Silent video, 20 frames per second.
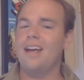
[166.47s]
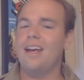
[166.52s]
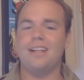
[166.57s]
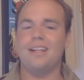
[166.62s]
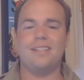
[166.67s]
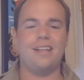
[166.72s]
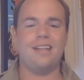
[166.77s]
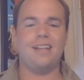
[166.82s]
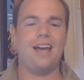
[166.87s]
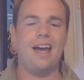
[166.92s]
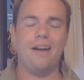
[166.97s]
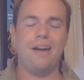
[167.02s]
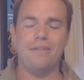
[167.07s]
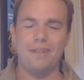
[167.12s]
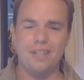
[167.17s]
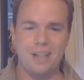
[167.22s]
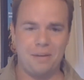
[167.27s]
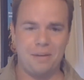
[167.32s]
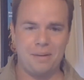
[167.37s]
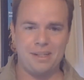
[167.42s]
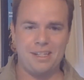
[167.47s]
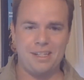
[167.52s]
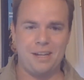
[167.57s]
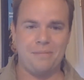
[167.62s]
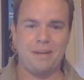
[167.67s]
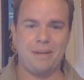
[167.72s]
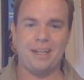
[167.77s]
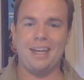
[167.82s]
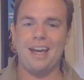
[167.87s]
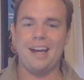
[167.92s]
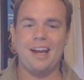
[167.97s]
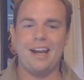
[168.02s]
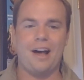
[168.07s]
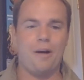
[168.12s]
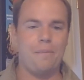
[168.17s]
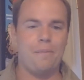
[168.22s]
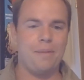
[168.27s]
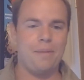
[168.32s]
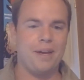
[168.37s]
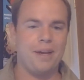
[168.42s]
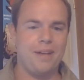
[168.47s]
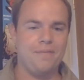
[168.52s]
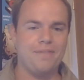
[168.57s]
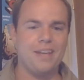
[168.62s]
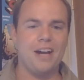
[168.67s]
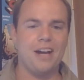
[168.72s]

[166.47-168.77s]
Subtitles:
It's every time I see him. I can't help it.